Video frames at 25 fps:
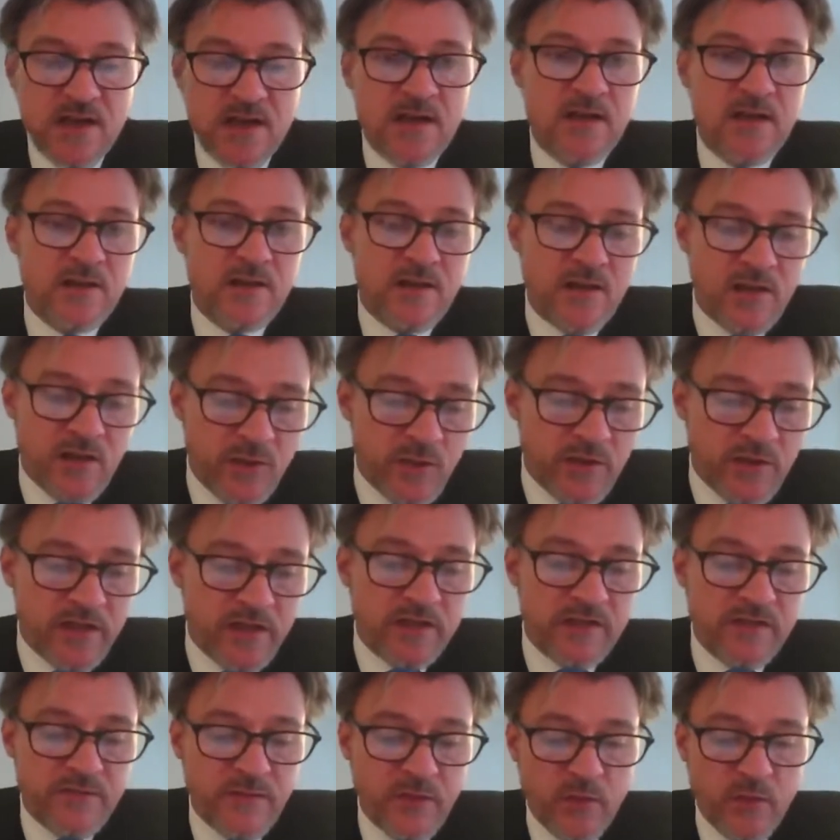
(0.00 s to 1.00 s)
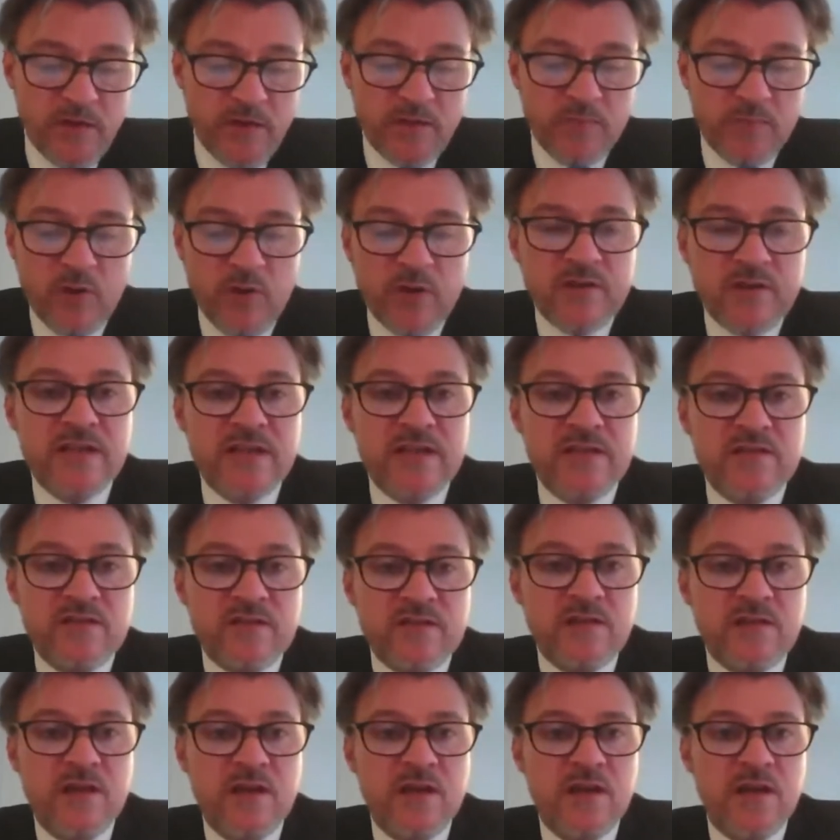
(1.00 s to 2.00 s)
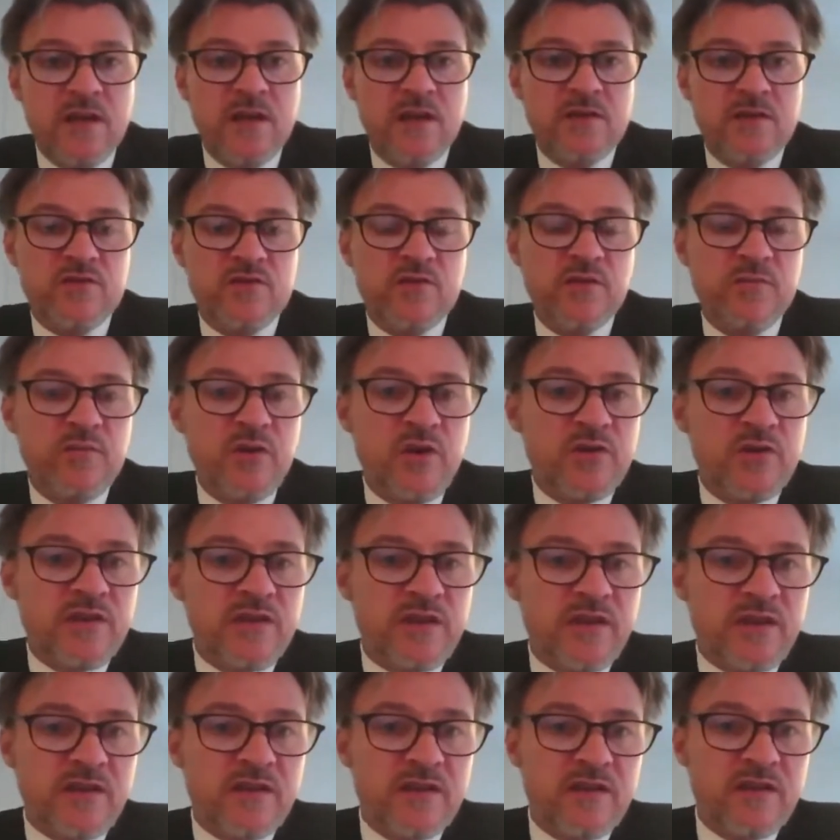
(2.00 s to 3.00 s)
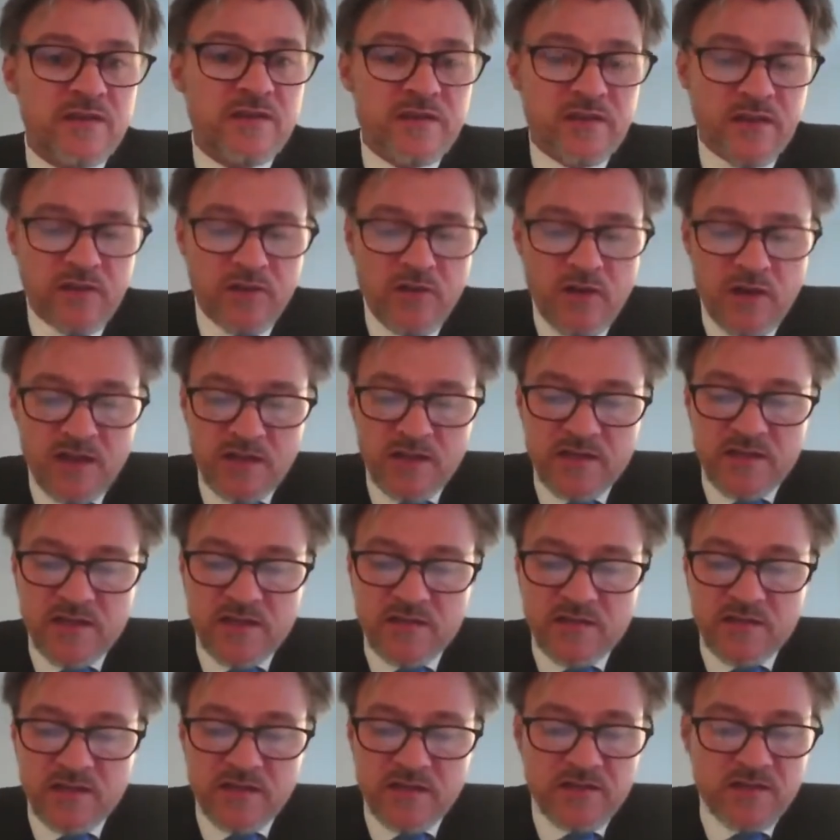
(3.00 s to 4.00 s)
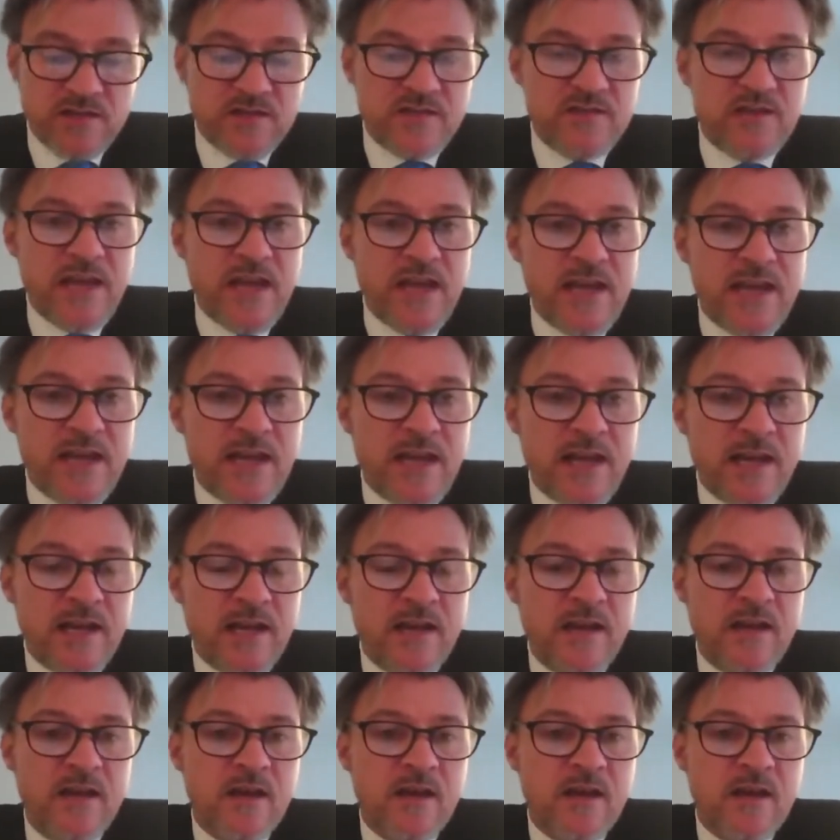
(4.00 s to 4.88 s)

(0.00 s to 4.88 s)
including devoting more attention to emerging uh, technologies such as AI, uh,